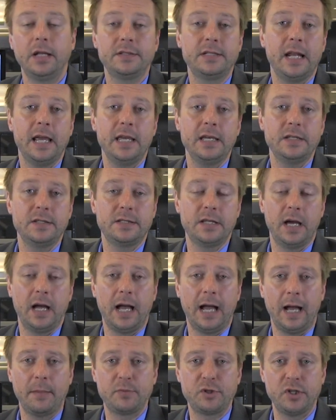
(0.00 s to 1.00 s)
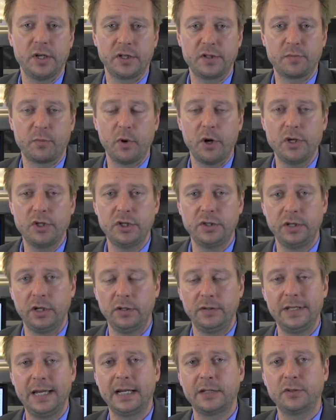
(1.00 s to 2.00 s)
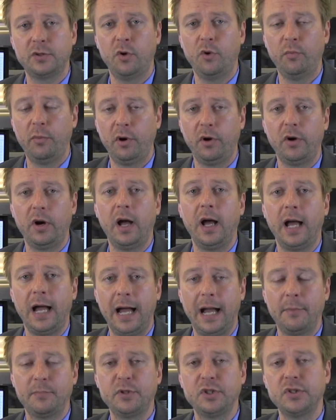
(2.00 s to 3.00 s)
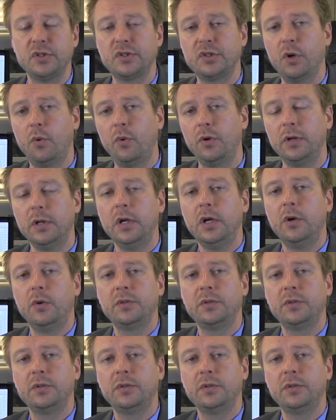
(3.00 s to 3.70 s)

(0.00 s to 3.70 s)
Today is option expiration there in the October option, so we'll